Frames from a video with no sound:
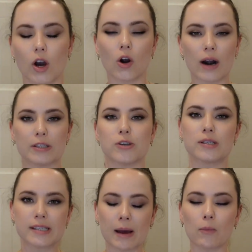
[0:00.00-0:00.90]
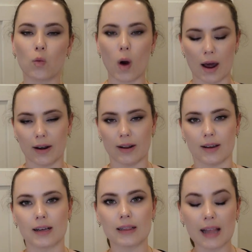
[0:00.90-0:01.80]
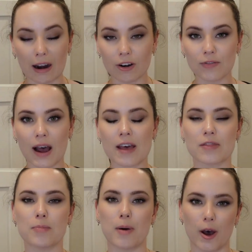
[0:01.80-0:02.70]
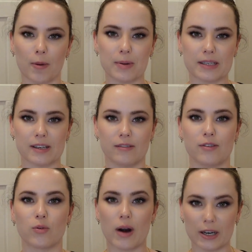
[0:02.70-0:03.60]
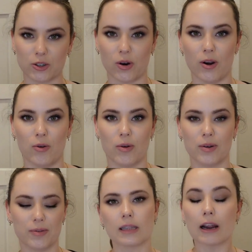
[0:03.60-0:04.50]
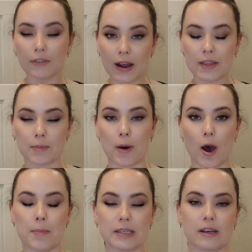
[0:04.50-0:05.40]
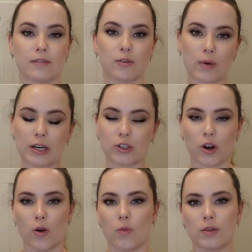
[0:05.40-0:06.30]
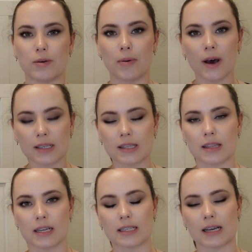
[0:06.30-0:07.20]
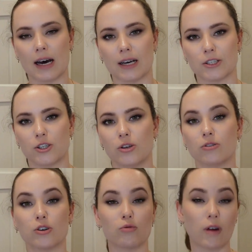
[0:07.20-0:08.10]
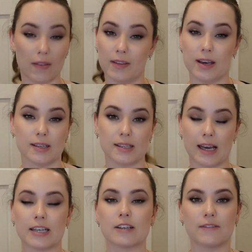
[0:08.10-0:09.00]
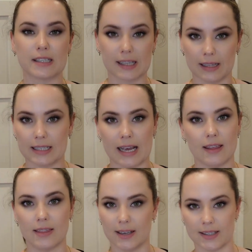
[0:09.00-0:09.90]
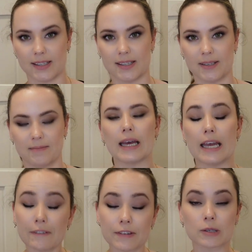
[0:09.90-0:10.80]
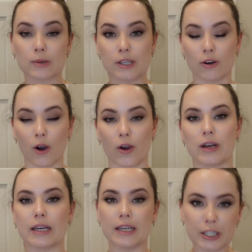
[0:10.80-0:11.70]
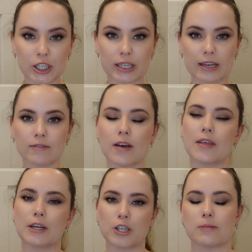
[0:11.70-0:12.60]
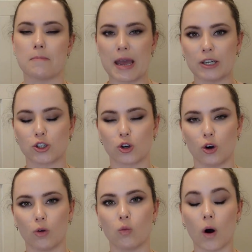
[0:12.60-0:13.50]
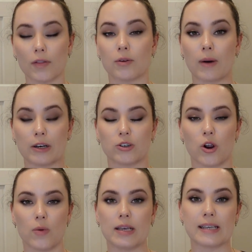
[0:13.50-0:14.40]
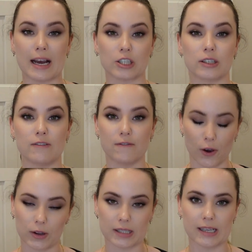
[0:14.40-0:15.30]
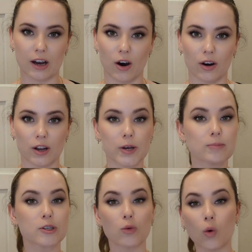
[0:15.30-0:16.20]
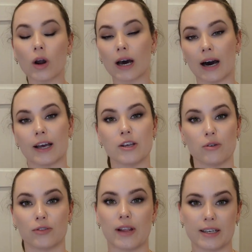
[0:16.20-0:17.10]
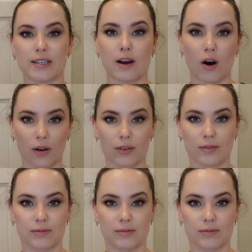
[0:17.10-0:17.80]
All right, so step 1, clarify the purpose of the retro. Clarify the purpose of the retro with the person that has asked you to run this and to facilitate this. If this was your own initiative, then just make sure what the retro is actually focusing on. So what are you reflecting on?